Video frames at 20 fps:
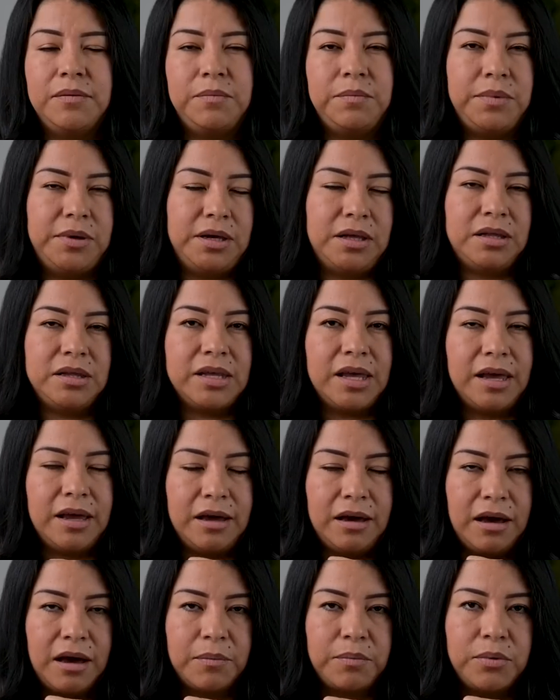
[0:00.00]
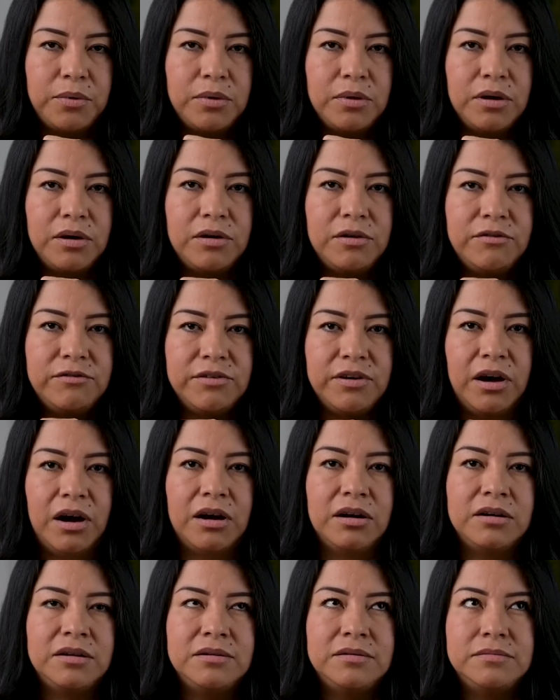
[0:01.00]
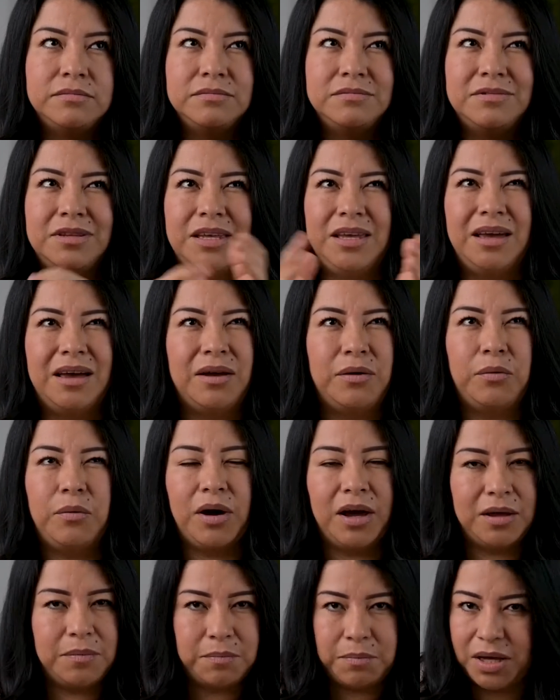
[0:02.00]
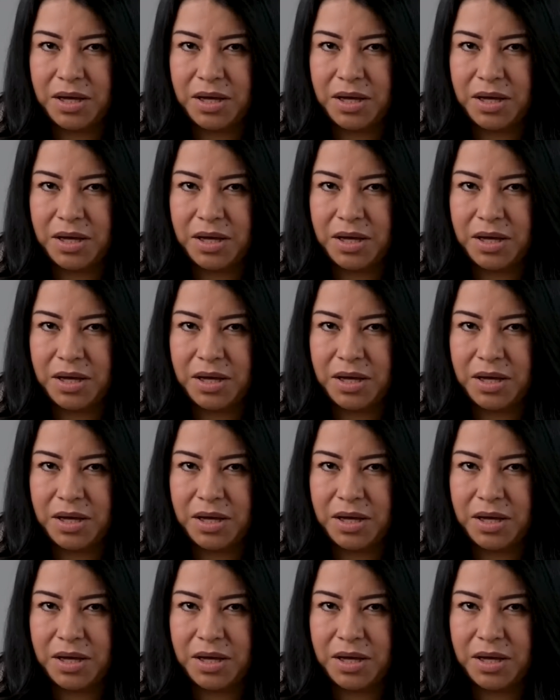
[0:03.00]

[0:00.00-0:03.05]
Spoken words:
built a couple of garden DIY